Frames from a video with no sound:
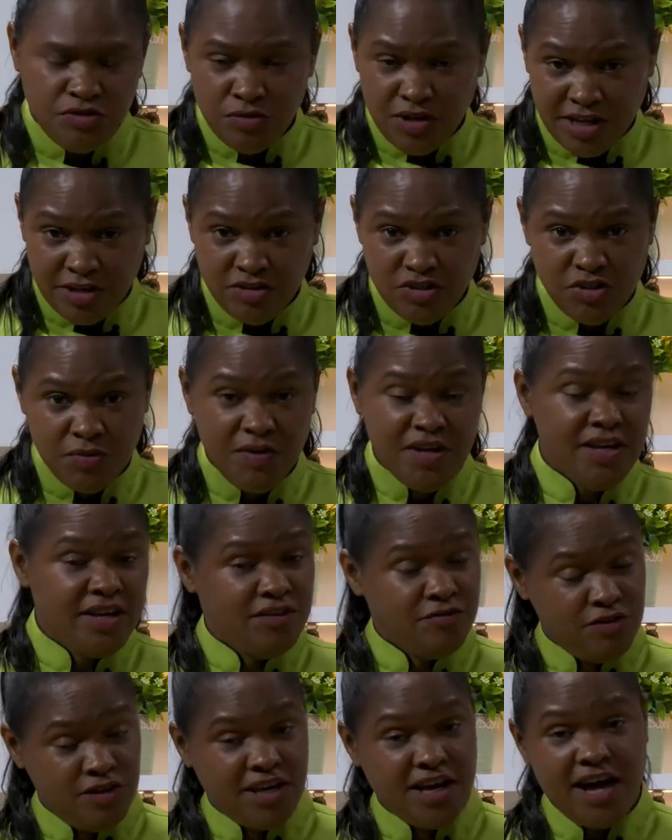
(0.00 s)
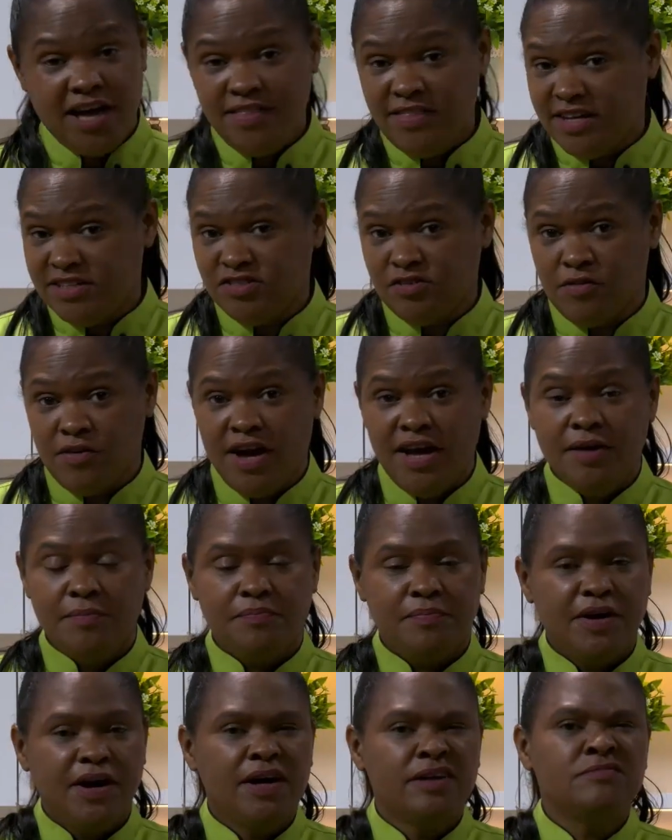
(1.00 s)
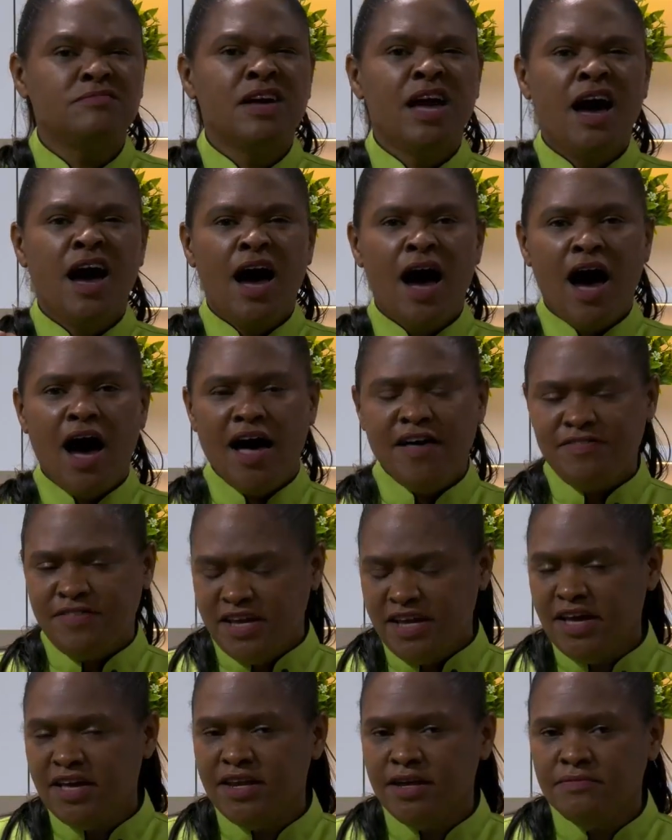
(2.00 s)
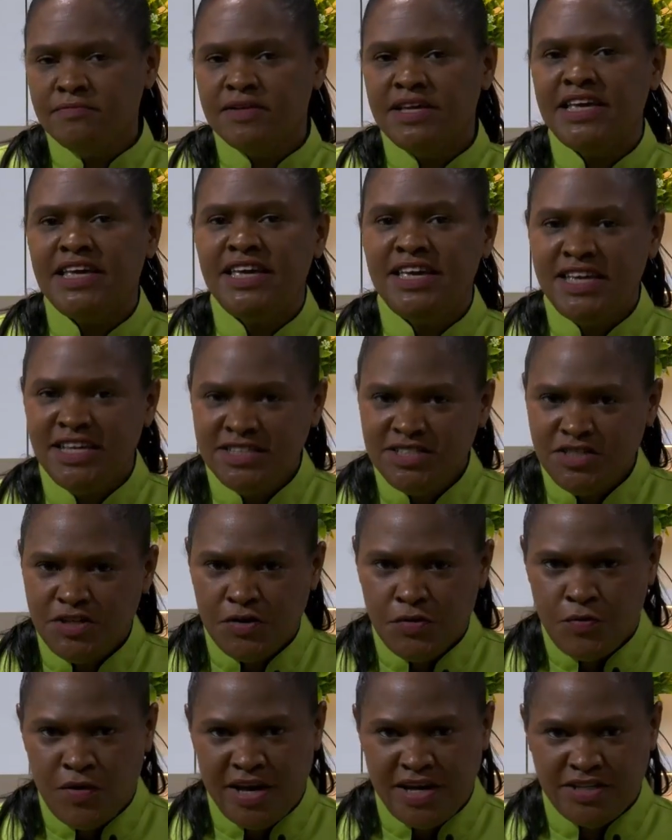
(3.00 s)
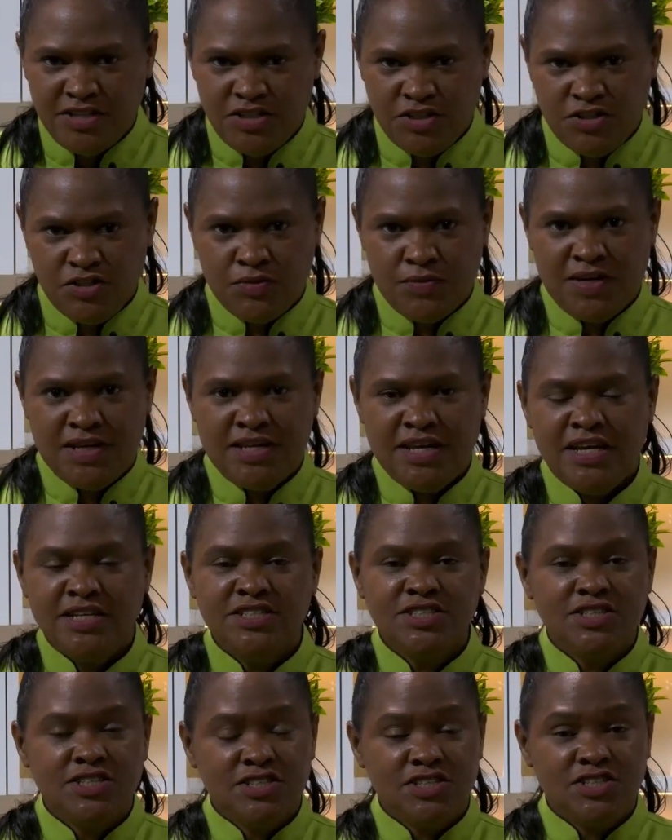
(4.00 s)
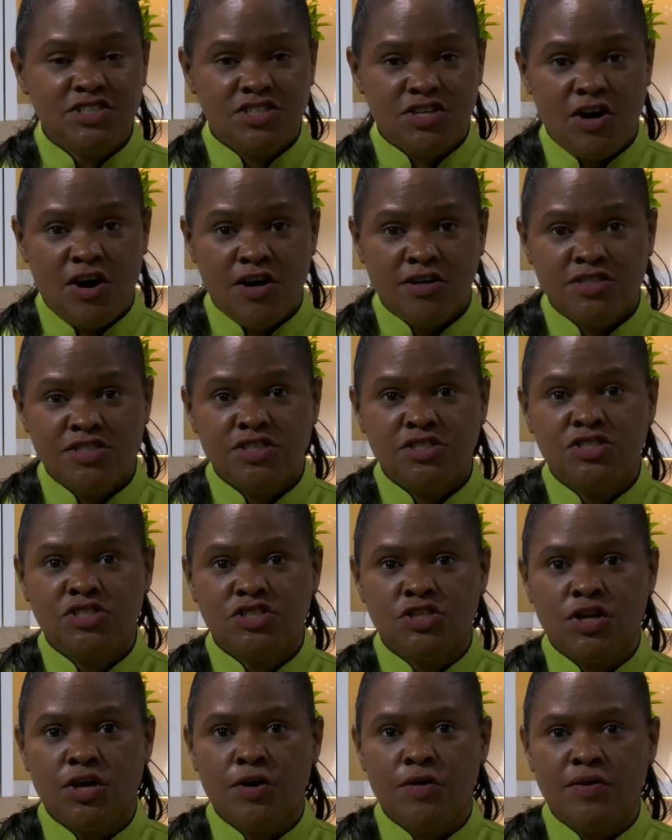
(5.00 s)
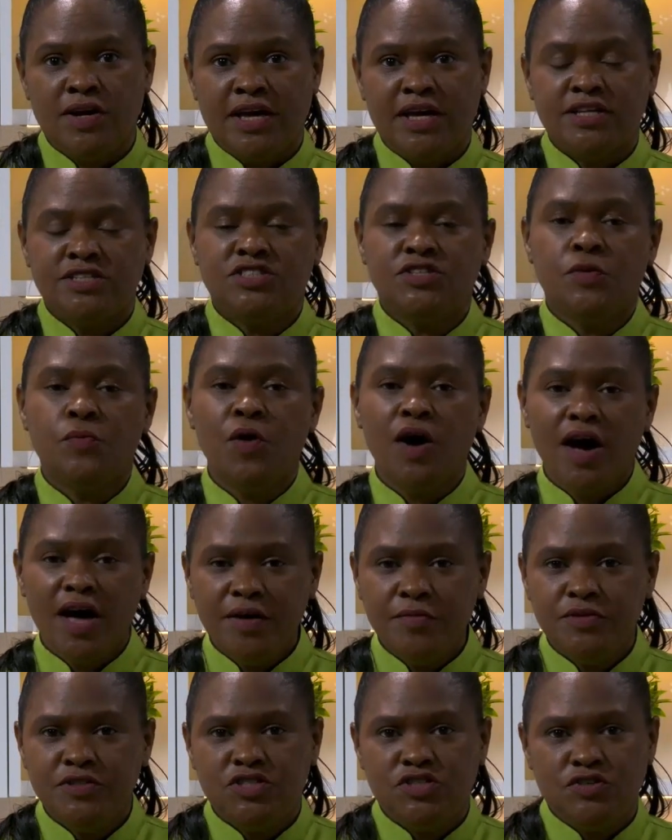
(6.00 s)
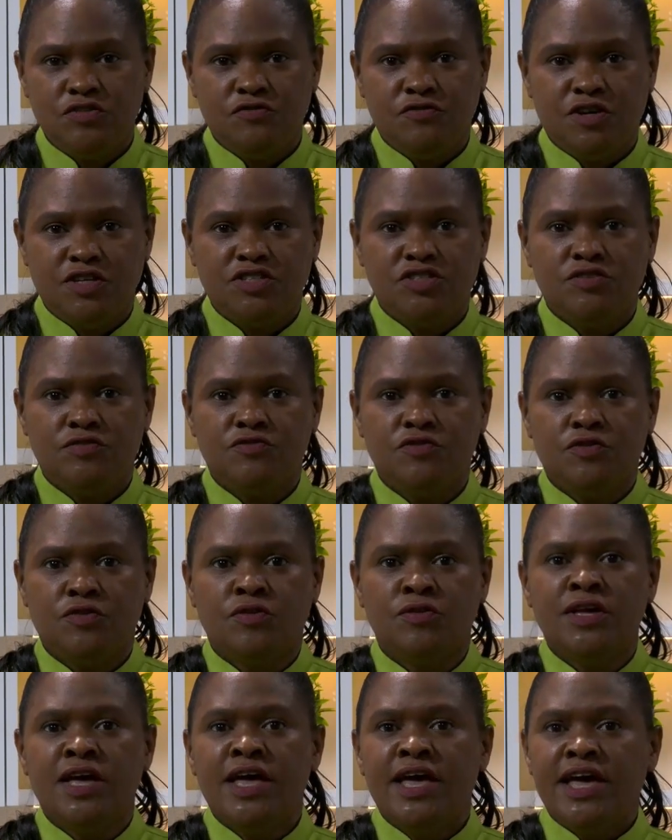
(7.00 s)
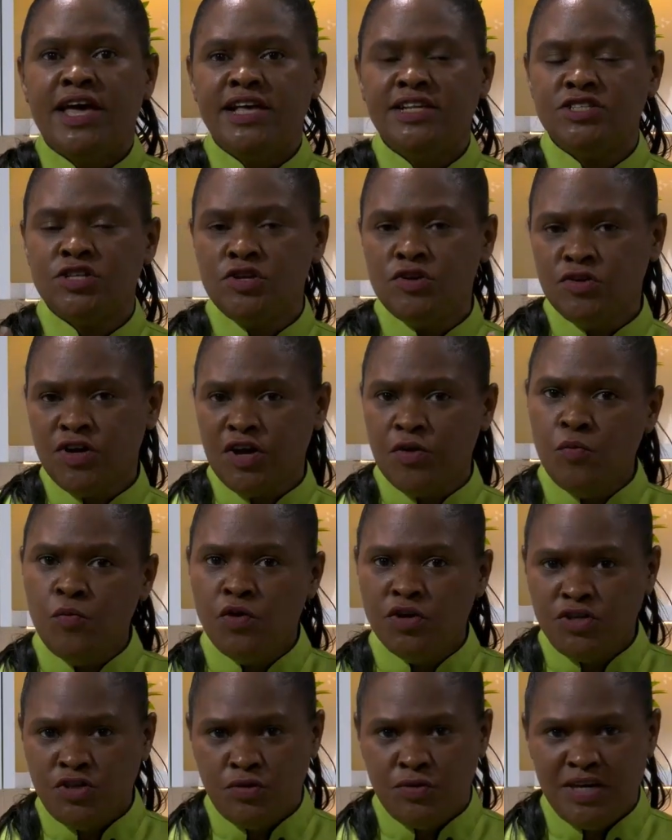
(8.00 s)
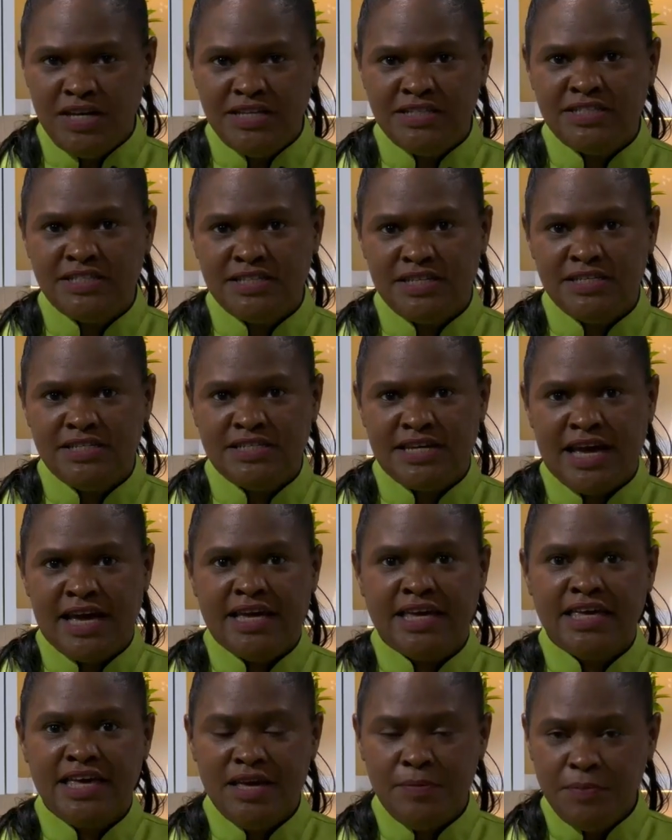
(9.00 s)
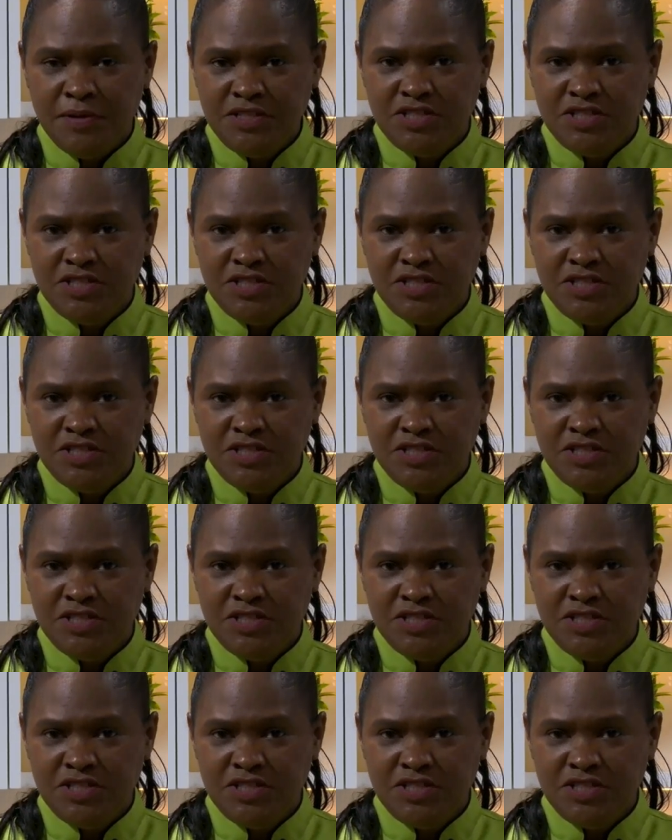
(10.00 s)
can do it if you can, that's great, but I think an easier way to do it is to slowly. So what I would do first of all is look at what you eat in a day.